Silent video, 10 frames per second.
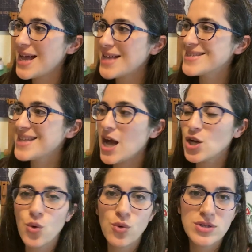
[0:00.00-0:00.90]
that's
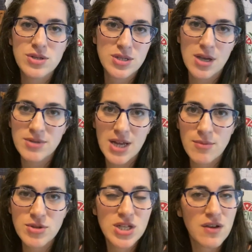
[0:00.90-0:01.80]
not going to
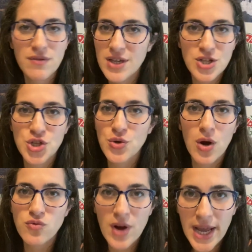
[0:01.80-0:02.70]
sometimes give get you
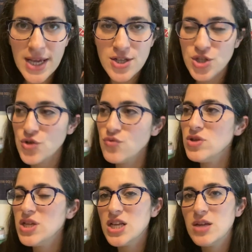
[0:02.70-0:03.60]
a raise. You
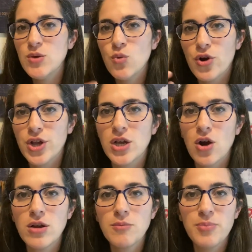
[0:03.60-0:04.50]
need to be
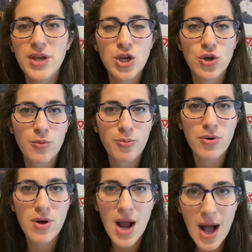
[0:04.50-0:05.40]
working on bigger
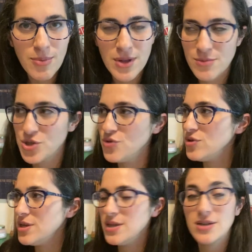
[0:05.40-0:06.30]
problems. You
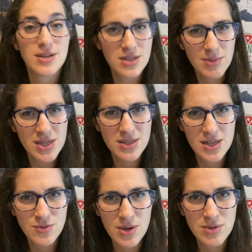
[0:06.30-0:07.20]
need does that make
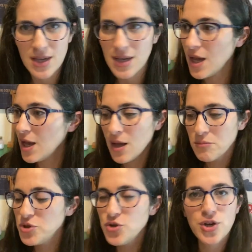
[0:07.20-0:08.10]
sense what I'm saying?
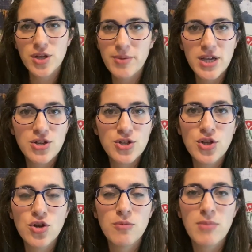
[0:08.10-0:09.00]
You're going to be
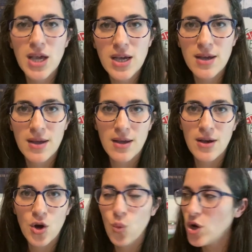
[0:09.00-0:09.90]
continuing to make
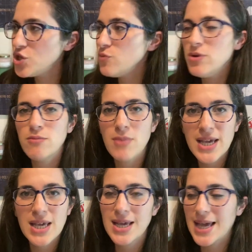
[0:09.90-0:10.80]
what you've been
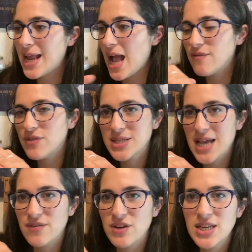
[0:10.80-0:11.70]
making and have this
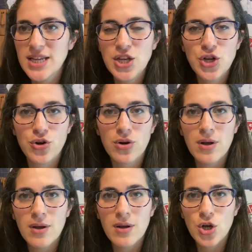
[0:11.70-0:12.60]
kind of a
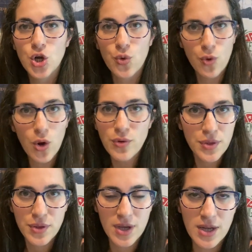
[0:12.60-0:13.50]
linear
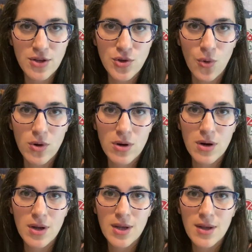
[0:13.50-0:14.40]
growth in
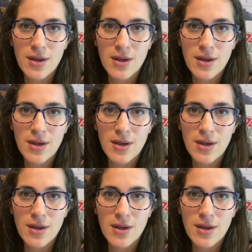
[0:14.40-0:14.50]
your